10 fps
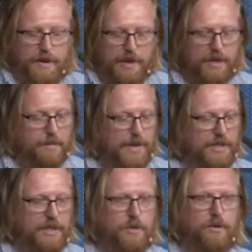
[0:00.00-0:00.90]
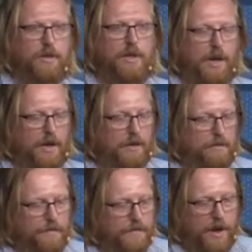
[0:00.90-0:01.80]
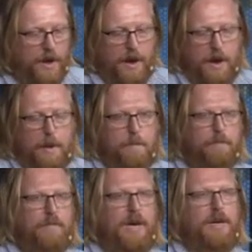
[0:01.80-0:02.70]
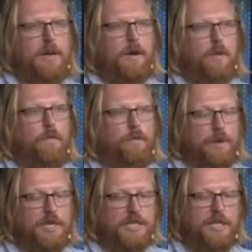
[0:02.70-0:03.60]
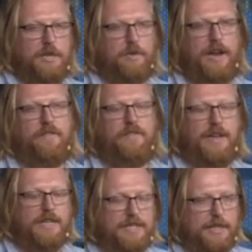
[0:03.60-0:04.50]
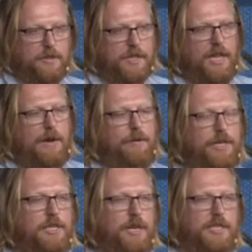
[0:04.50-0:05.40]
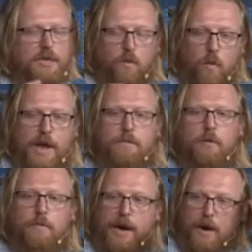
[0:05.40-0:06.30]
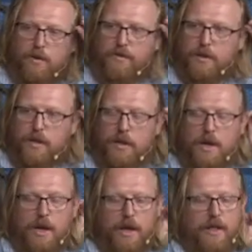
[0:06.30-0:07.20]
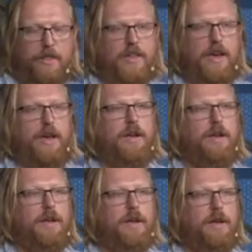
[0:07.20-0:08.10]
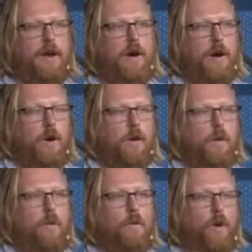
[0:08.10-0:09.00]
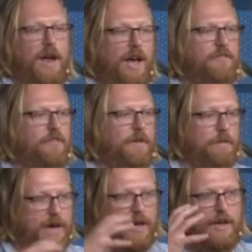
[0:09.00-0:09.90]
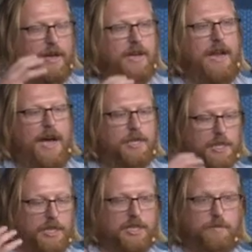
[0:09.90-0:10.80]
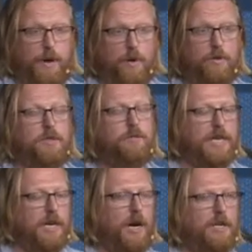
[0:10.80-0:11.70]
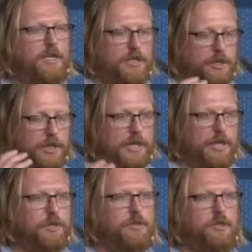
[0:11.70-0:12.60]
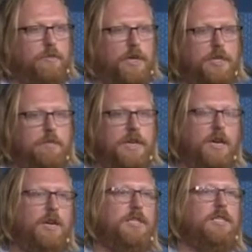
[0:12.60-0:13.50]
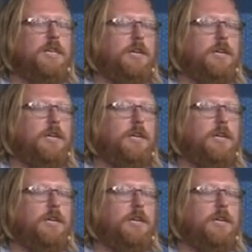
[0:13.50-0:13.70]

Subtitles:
it's an amazing tool, but personally what I find is that those libraries are actually way more powerful than what Ffmpeg can actually expose, because it can do so much and because